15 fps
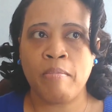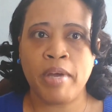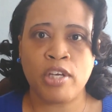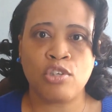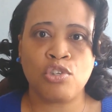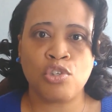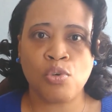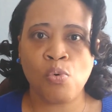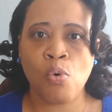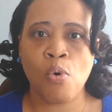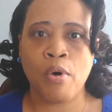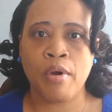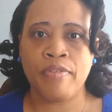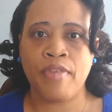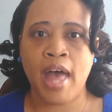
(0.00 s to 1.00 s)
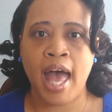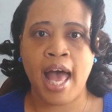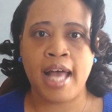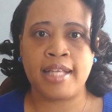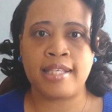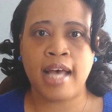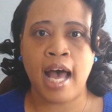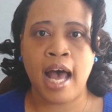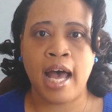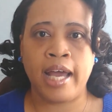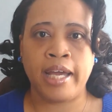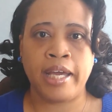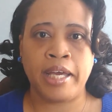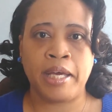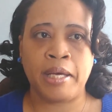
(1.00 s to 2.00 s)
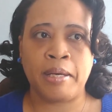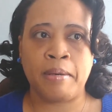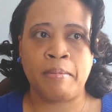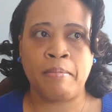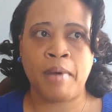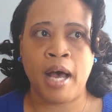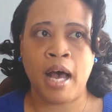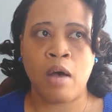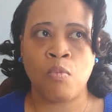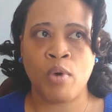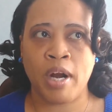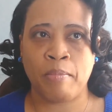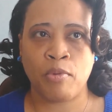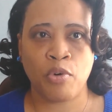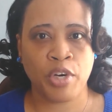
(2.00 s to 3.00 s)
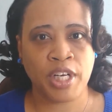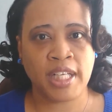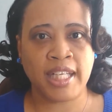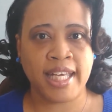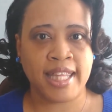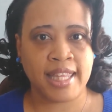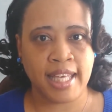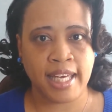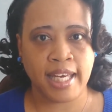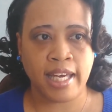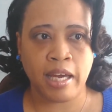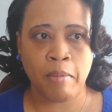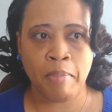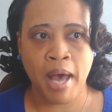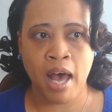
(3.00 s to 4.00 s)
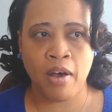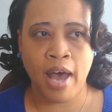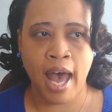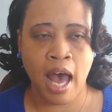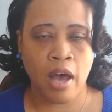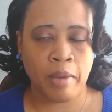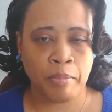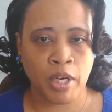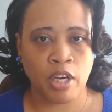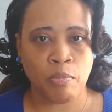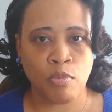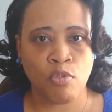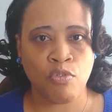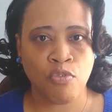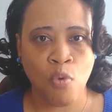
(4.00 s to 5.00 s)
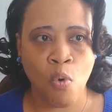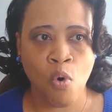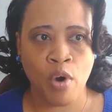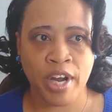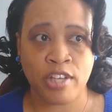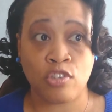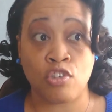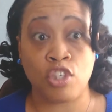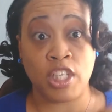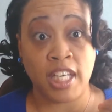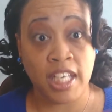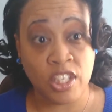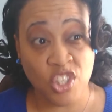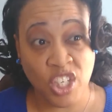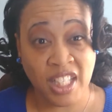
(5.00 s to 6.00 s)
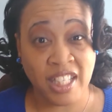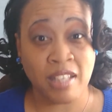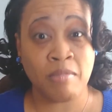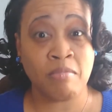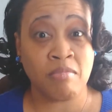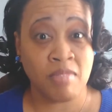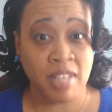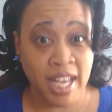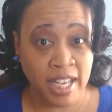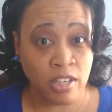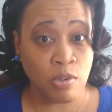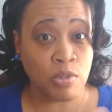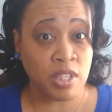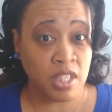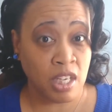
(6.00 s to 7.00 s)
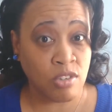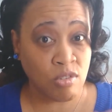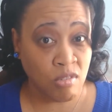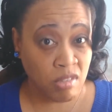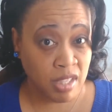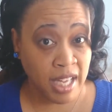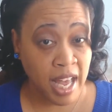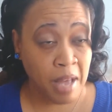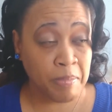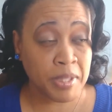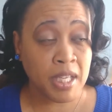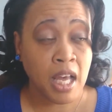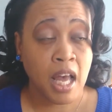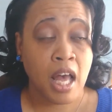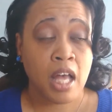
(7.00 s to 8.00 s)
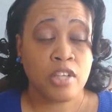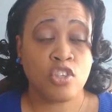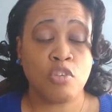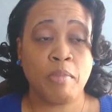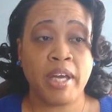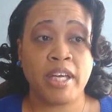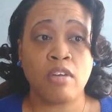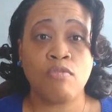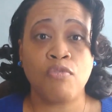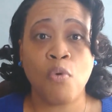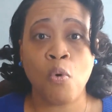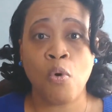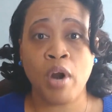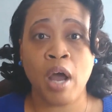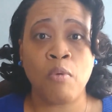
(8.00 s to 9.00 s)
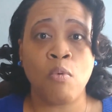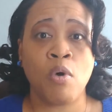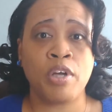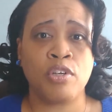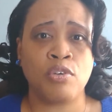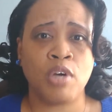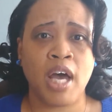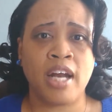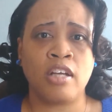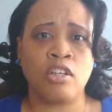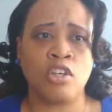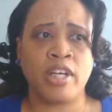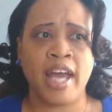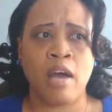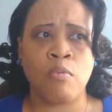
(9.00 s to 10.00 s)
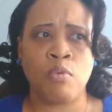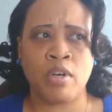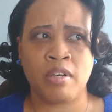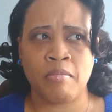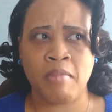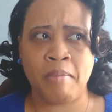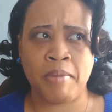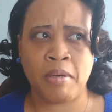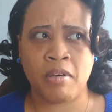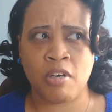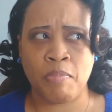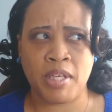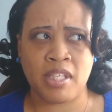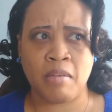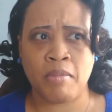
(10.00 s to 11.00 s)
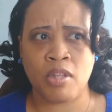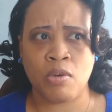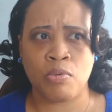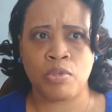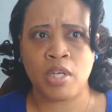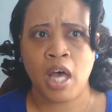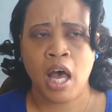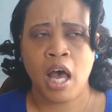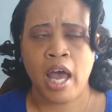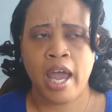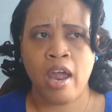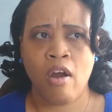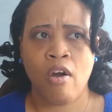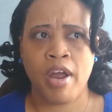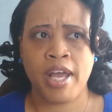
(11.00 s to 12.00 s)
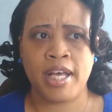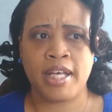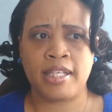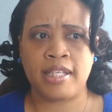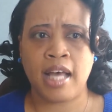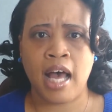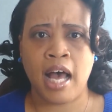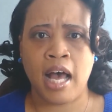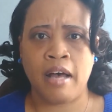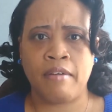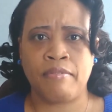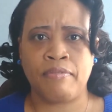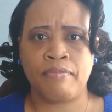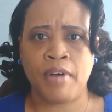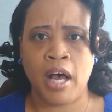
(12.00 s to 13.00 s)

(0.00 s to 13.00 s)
to make sure that I am, when I'm critically thinking about how I'm going to move forward and strategically taking those intentional steps to making forward, I want to kind of look at what maybe could be some of those areas of